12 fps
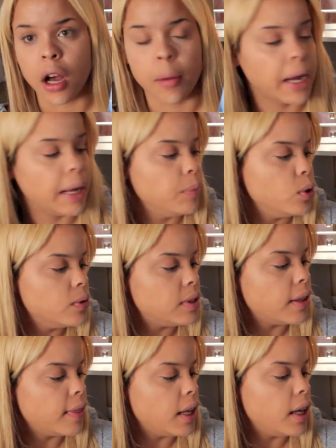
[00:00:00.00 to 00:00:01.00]
I'm
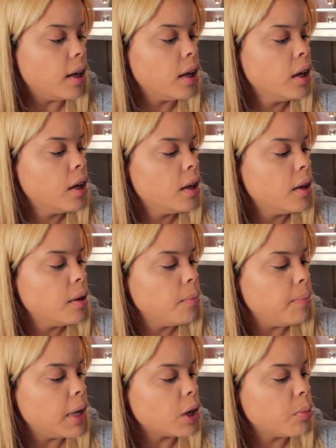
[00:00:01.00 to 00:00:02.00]
using the
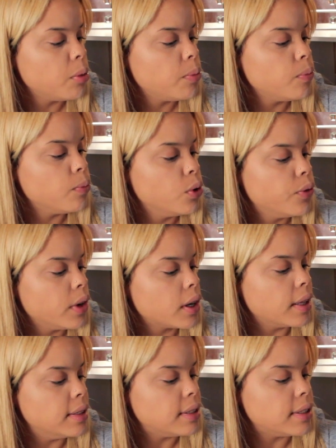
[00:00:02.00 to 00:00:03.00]
Makeup Remover
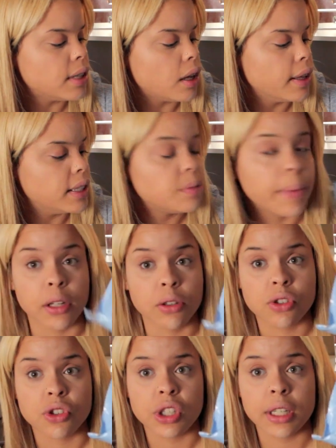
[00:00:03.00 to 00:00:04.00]
Cleansing Towelettes by
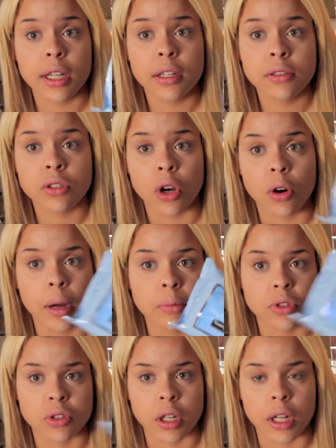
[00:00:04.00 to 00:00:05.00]
Neutrogena, so I'm
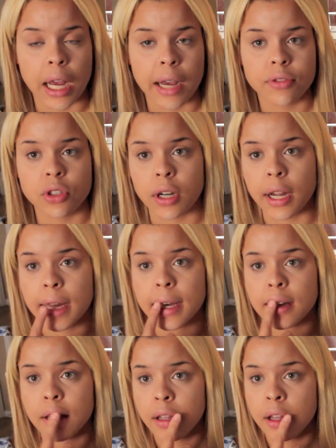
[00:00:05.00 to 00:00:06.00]
just gonna, after
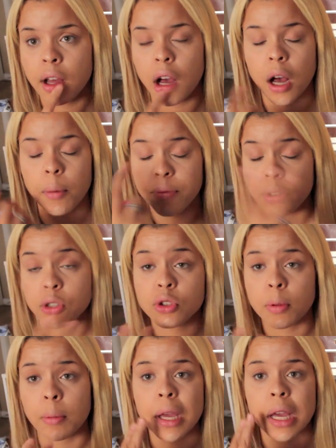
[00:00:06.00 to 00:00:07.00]
I finish
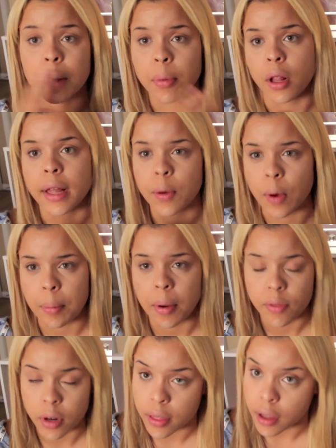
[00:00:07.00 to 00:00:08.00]
with my makeup, I'll like wipe
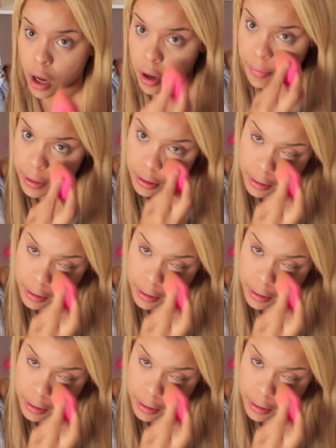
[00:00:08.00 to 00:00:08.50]
everything off and